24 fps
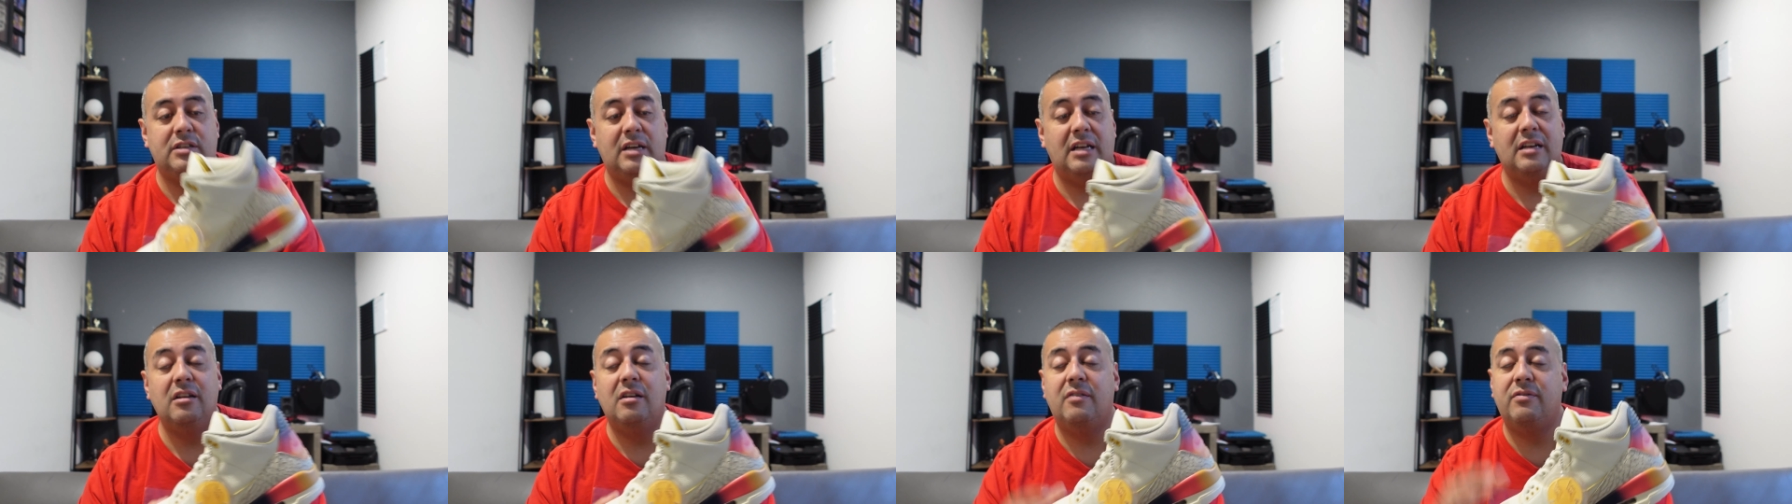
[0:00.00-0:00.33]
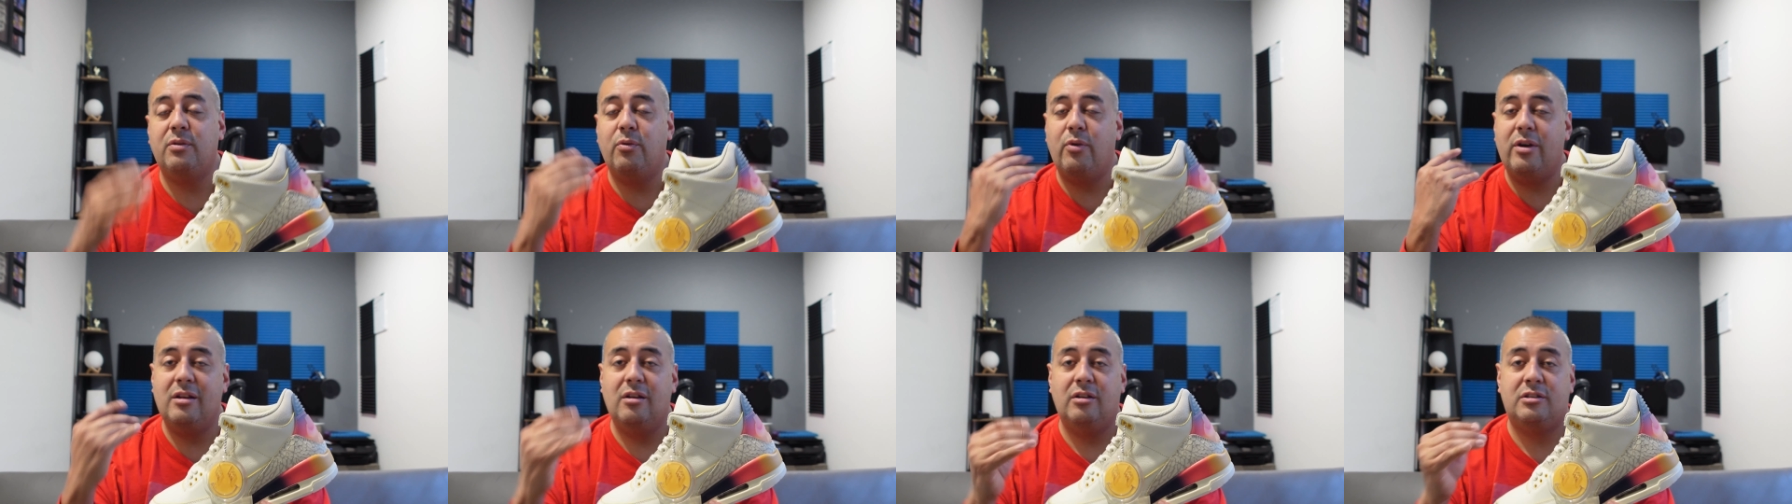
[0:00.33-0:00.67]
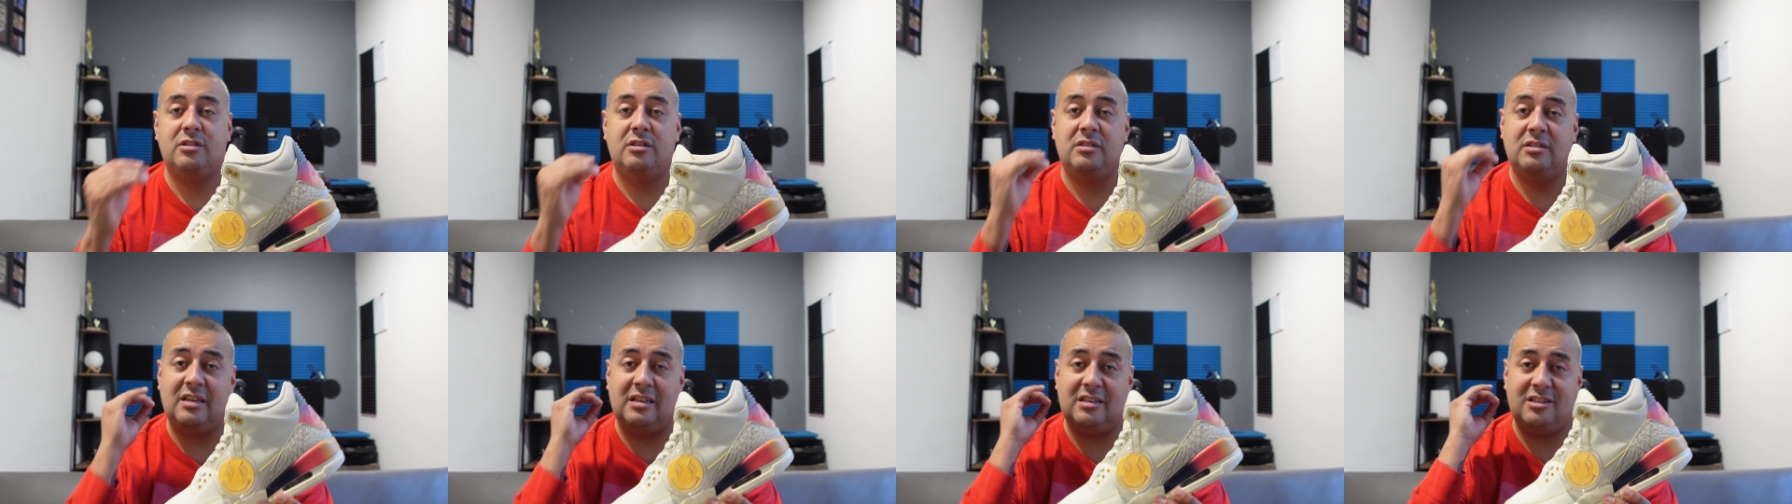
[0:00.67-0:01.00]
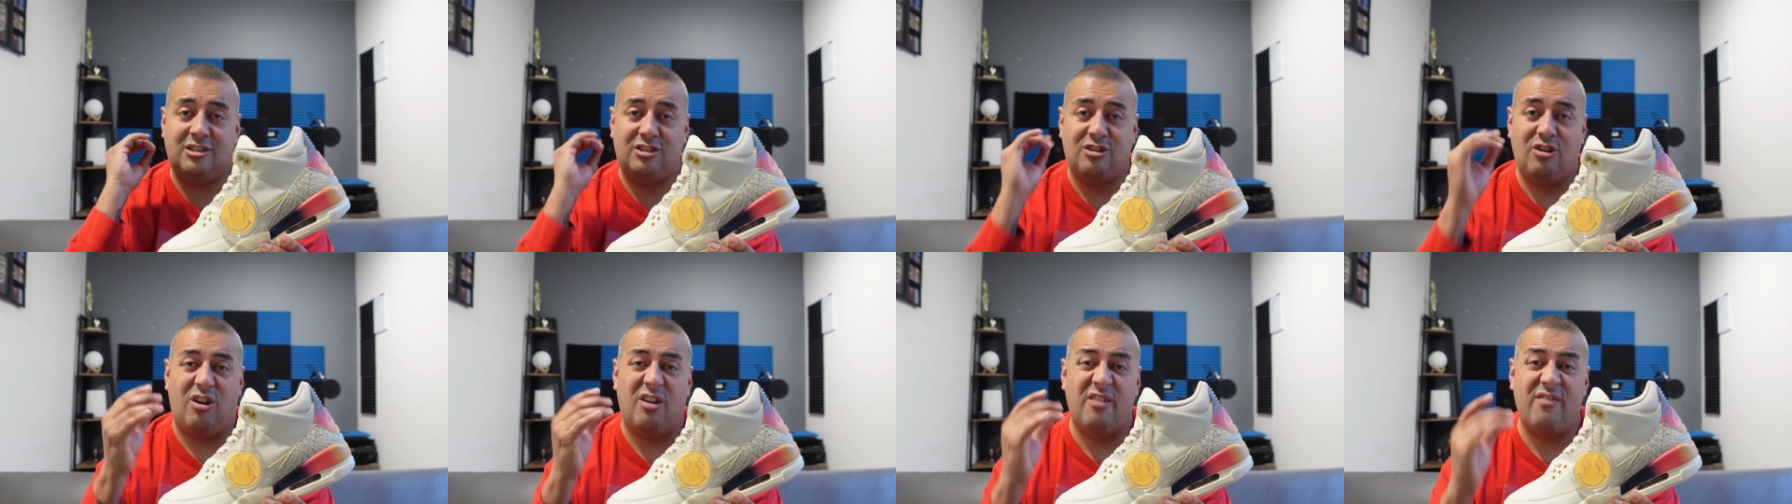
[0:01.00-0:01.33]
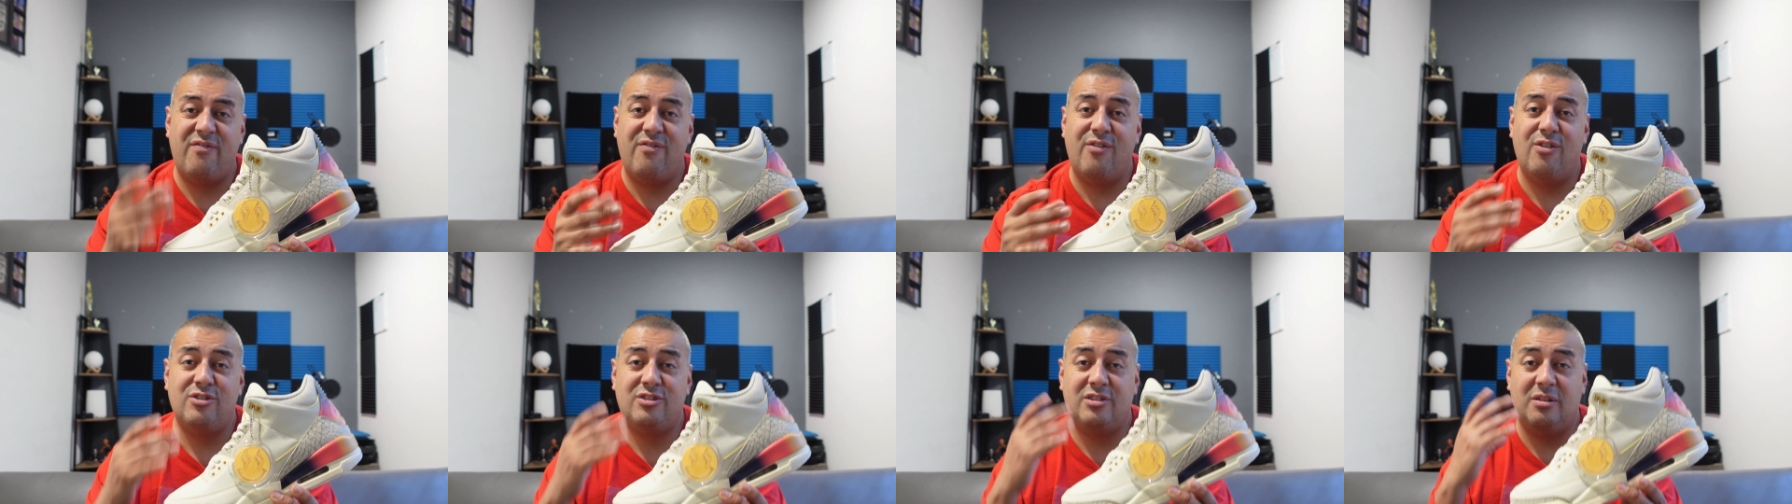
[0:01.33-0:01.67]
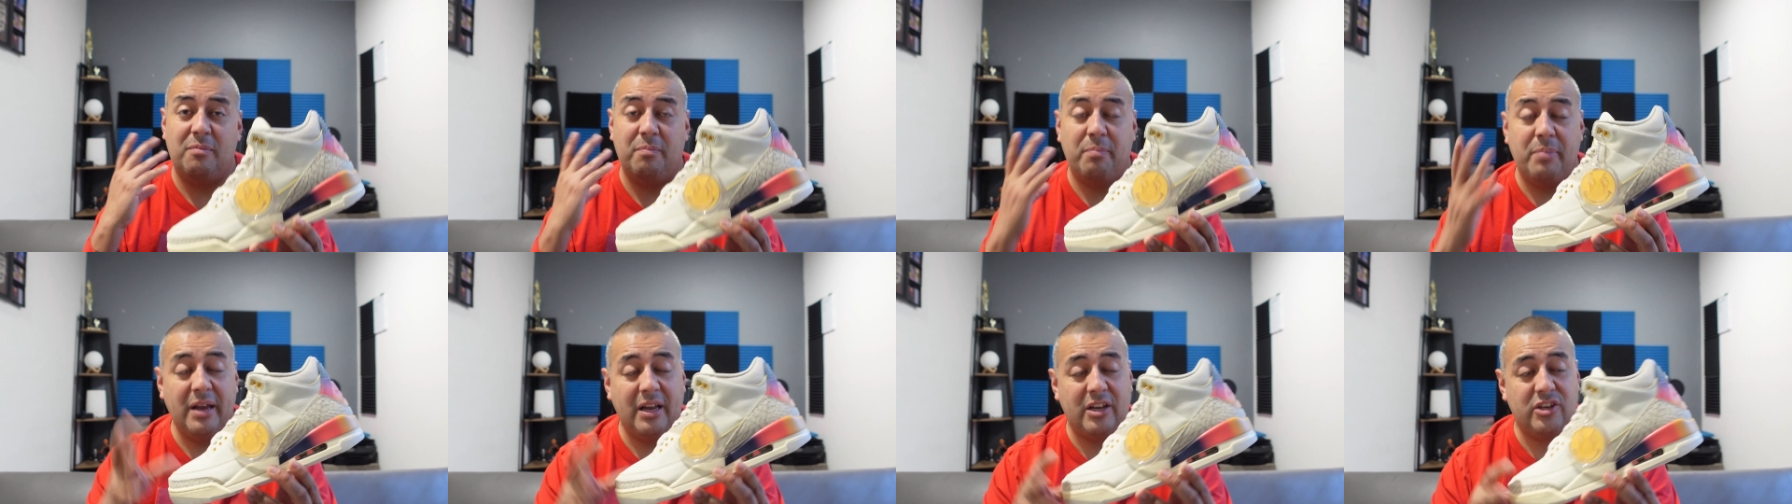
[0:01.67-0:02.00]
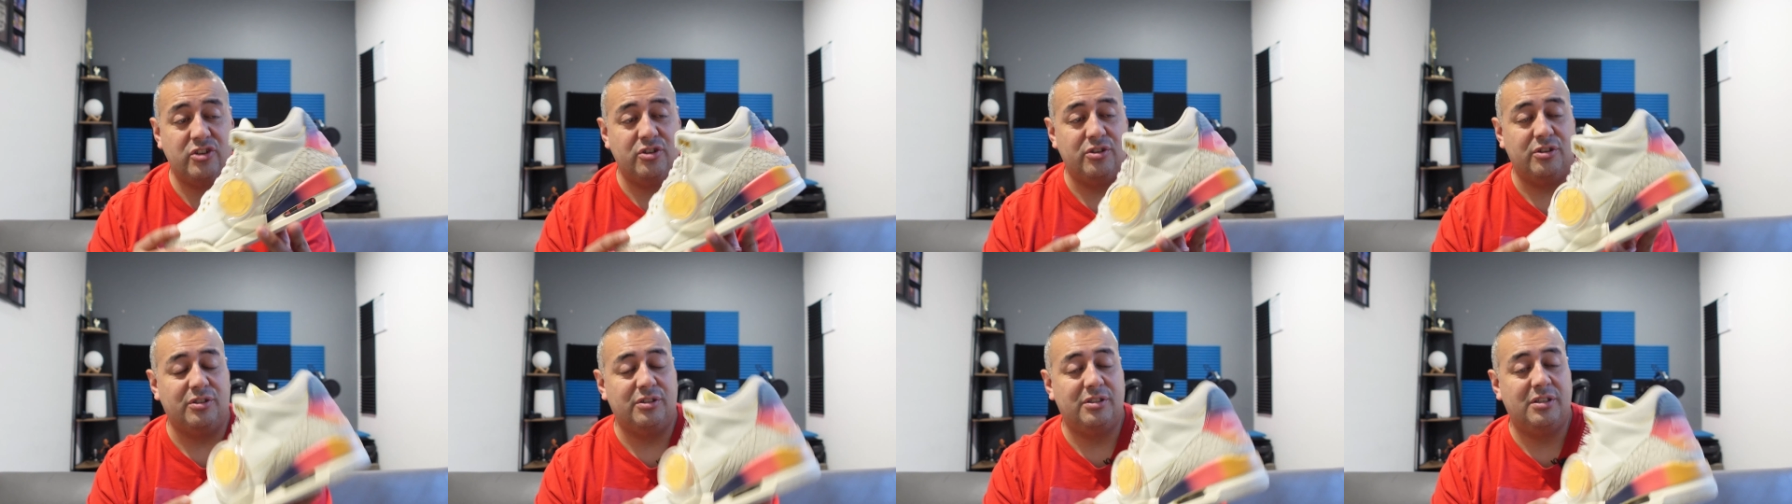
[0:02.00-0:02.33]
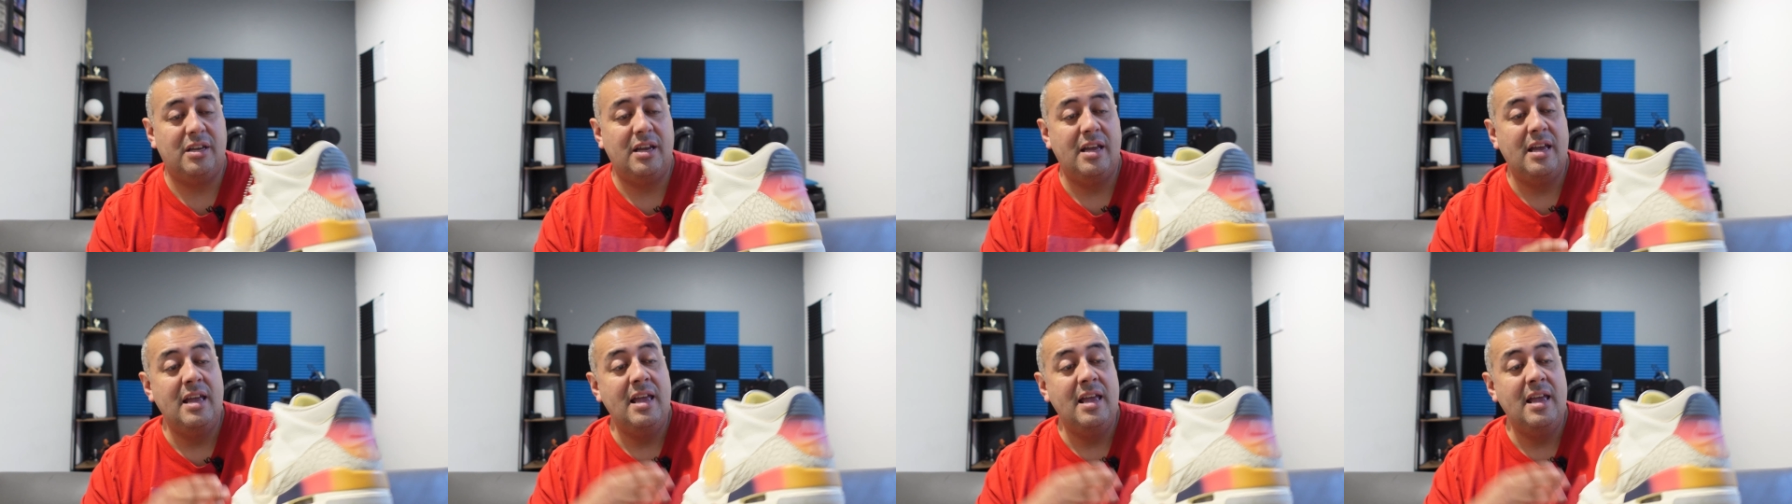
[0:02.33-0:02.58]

I love the way it looks since I saw it first on pictures.